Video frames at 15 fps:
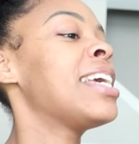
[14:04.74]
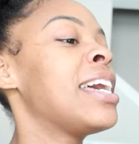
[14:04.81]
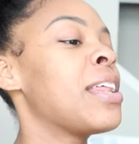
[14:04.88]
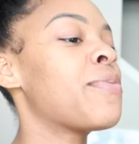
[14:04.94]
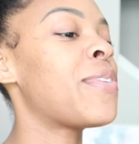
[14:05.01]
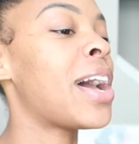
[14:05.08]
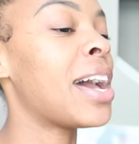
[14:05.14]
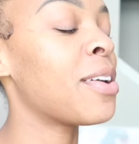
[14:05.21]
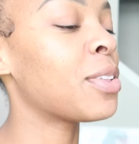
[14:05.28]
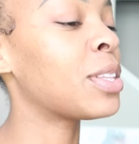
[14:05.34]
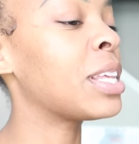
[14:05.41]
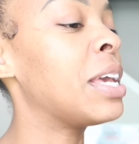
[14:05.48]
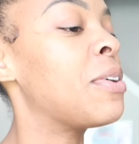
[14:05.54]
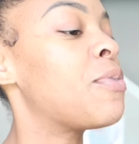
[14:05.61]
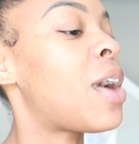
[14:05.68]
said, if
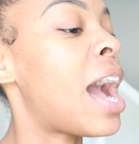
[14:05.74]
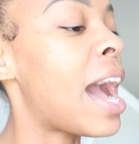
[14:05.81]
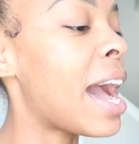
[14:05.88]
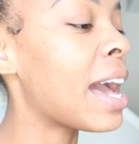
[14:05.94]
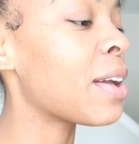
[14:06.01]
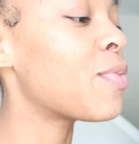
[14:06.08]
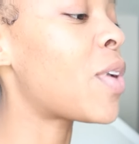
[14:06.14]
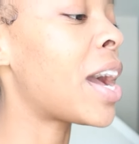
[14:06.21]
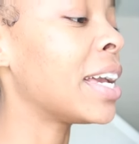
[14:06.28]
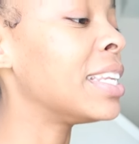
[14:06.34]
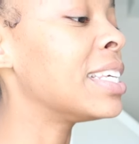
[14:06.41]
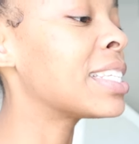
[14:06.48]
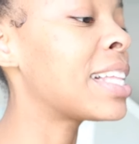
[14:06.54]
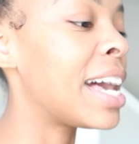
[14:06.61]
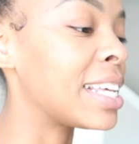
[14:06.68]
I find
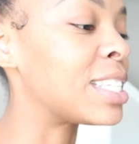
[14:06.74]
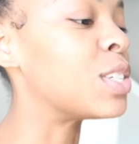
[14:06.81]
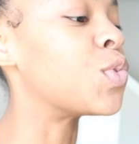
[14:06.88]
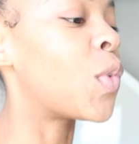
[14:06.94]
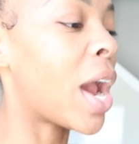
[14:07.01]
these glasses